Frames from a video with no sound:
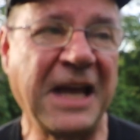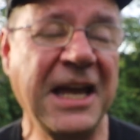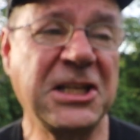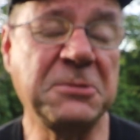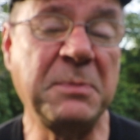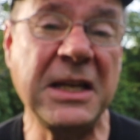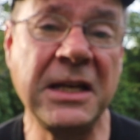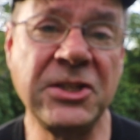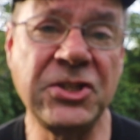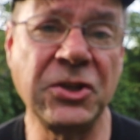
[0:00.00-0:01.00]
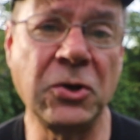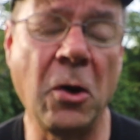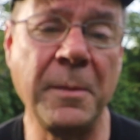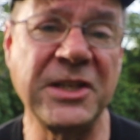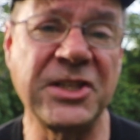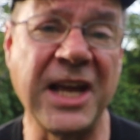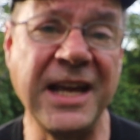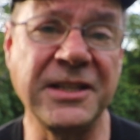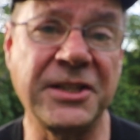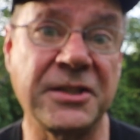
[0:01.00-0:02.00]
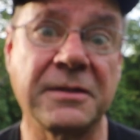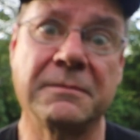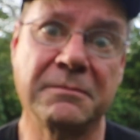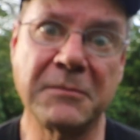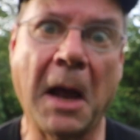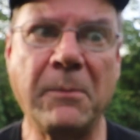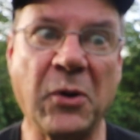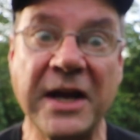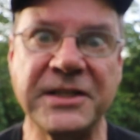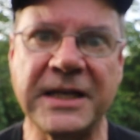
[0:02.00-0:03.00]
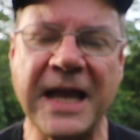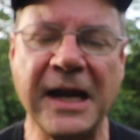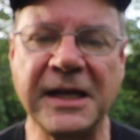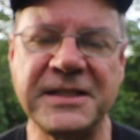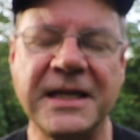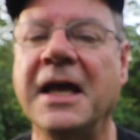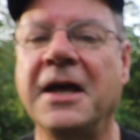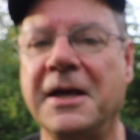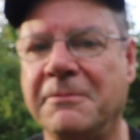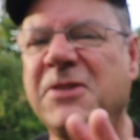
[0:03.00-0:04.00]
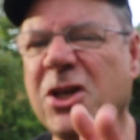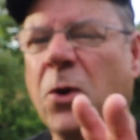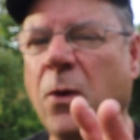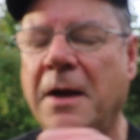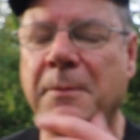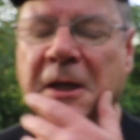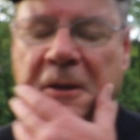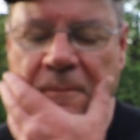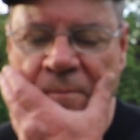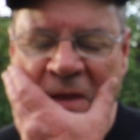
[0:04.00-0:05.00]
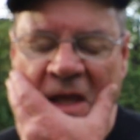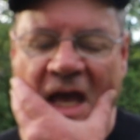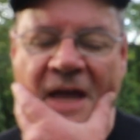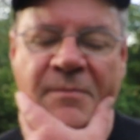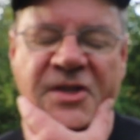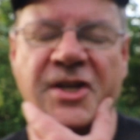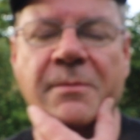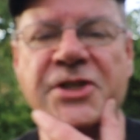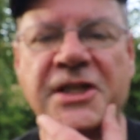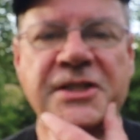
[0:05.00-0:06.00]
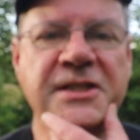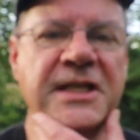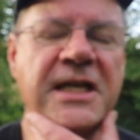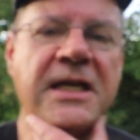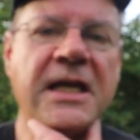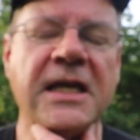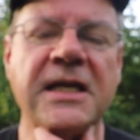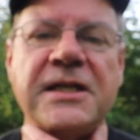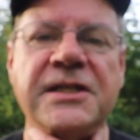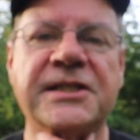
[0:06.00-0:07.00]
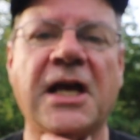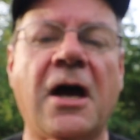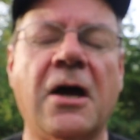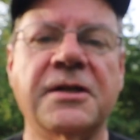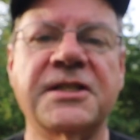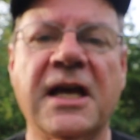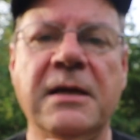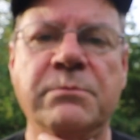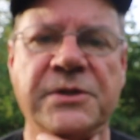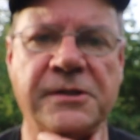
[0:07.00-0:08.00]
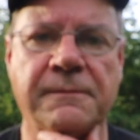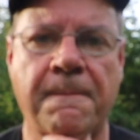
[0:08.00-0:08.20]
experience and common sense, practicality, you know what I mean. And my subject today is hard times.